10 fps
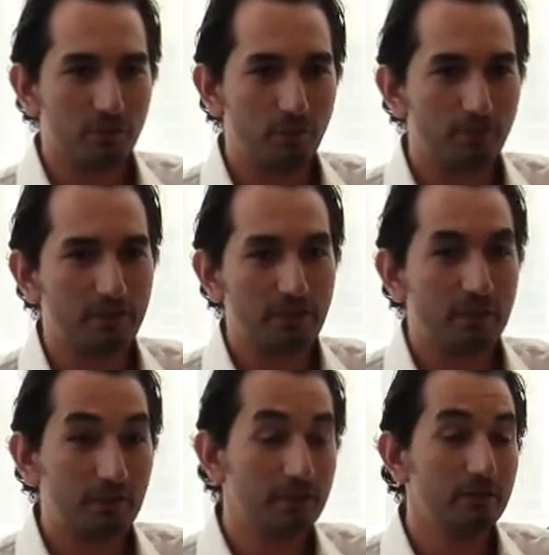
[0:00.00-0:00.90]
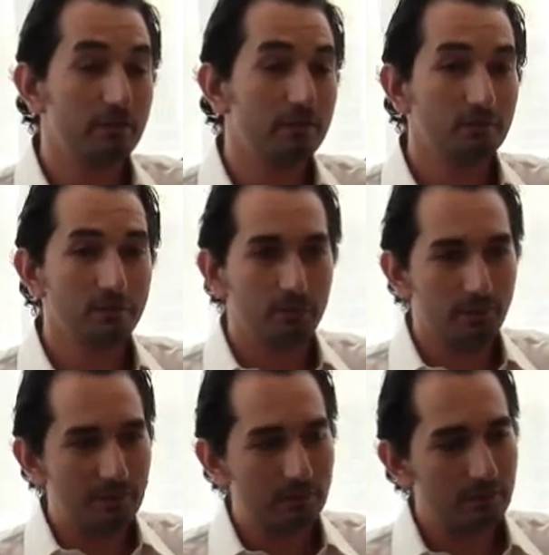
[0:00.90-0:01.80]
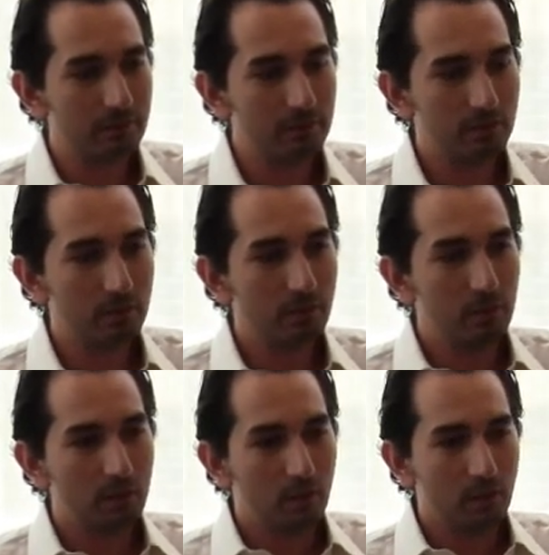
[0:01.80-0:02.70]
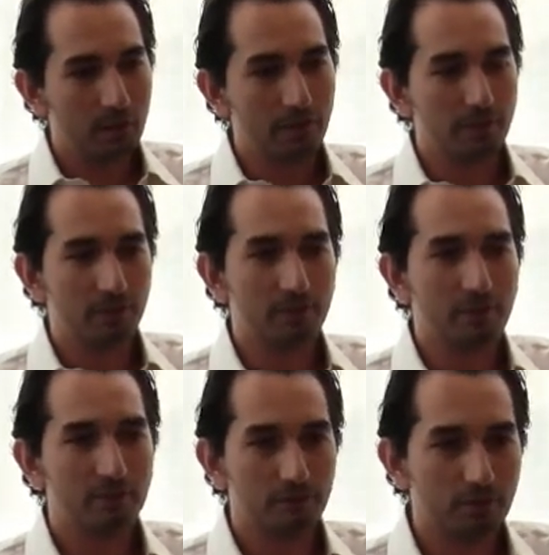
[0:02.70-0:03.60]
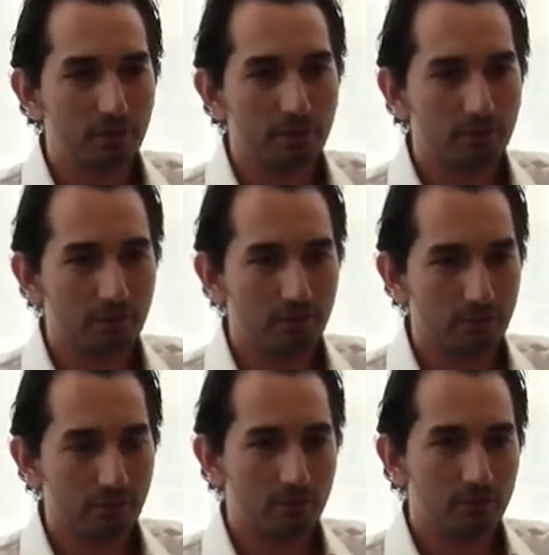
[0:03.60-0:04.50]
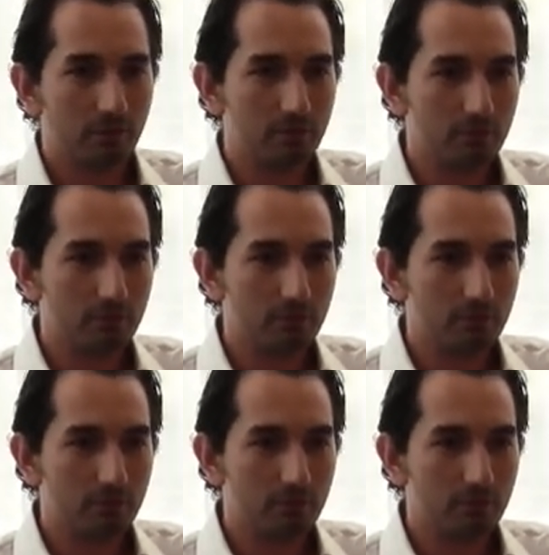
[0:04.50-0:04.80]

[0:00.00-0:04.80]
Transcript: in opening a business, and I know that cooking is just not.